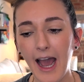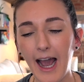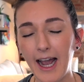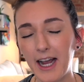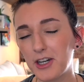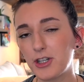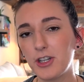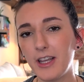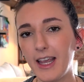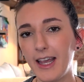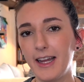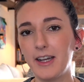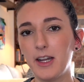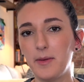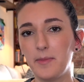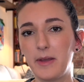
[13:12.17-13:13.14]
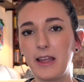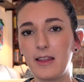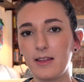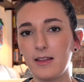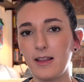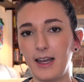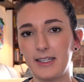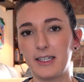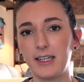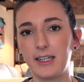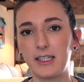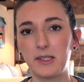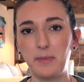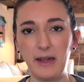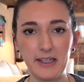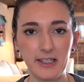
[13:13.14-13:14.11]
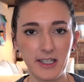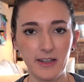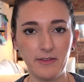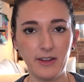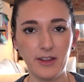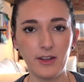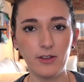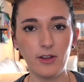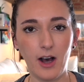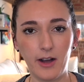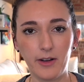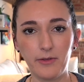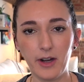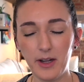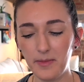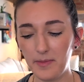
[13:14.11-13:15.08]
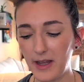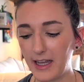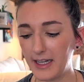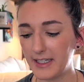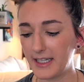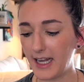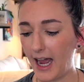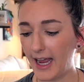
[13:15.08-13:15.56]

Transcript: actually end up being less expensive in the long run because